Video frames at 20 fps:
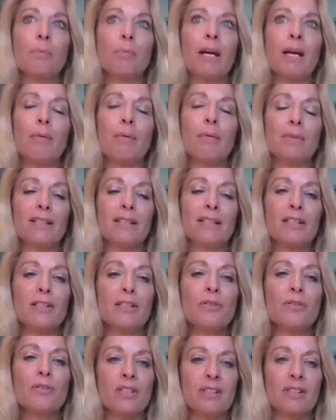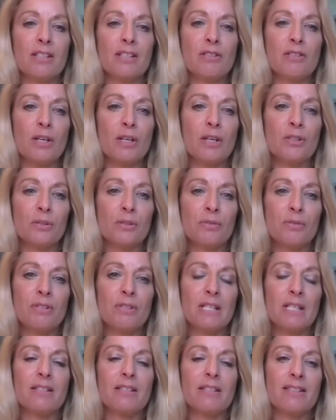We're becoming used to this
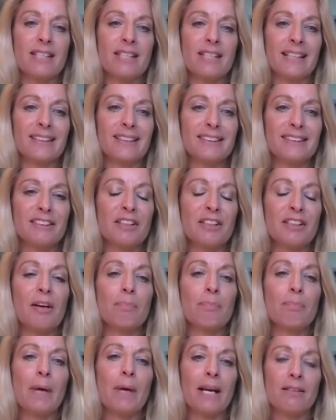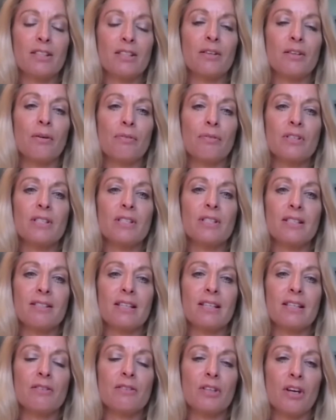social distancing. So going back to the office
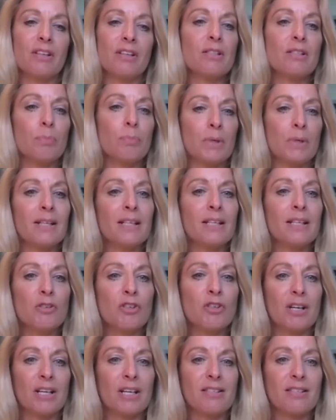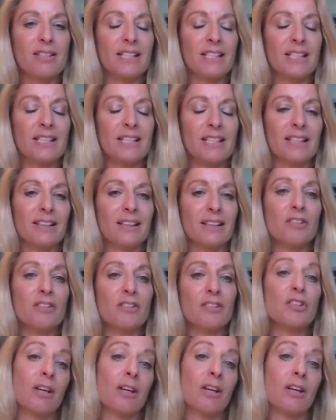is going to be an interesting
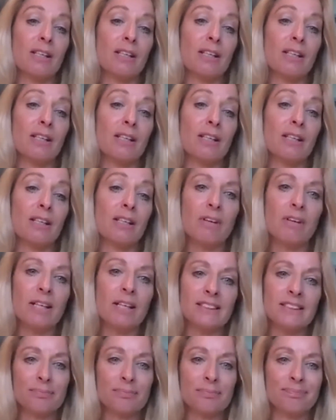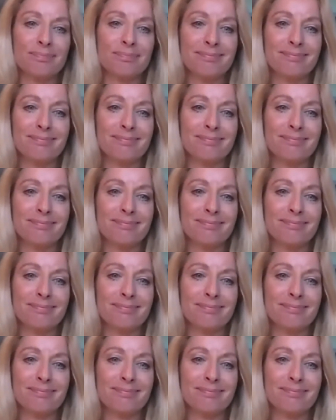journey for all of us.